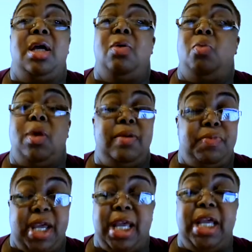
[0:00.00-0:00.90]
1
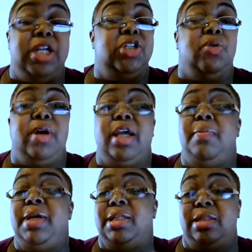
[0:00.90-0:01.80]
page, or it could
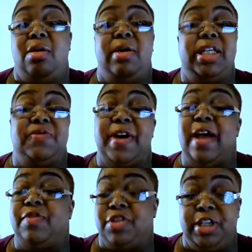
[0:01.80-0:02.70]
be as long as
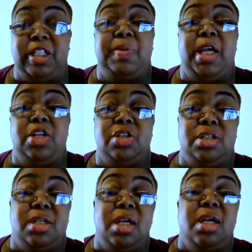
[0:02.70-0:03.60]
5 or 6
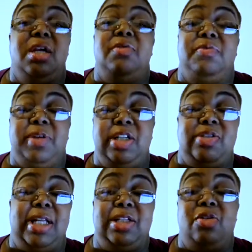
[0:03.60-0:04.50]
pages. Really
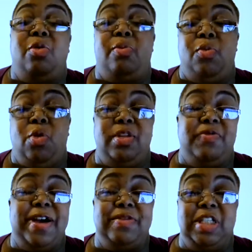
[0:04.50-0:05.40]
trying to go more than
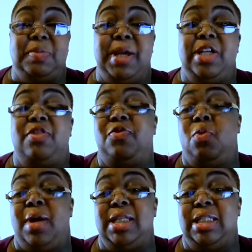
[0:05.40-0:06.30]
5 or 6 pages for
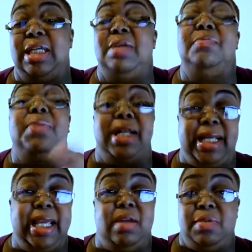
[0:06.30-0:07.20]
one scene, but it
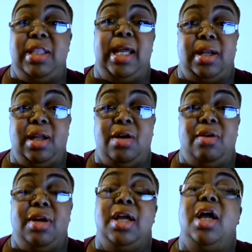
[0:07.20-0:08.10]
can't be that long.
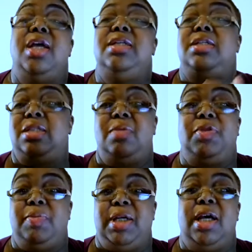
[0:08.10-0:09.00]

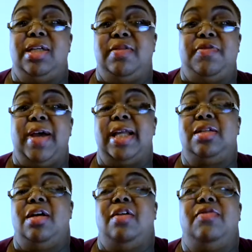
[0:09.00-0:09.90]
Simply because the fact
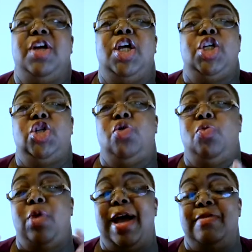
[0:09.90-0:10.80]
of
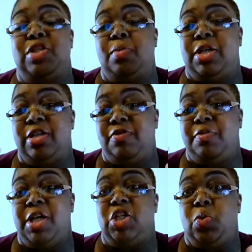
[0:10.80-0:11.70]
you have so much
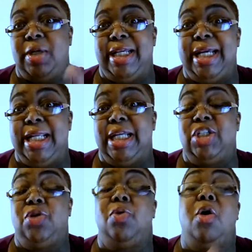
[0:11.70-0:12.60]
information you want to get
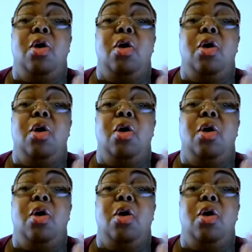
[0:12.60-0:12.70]
into,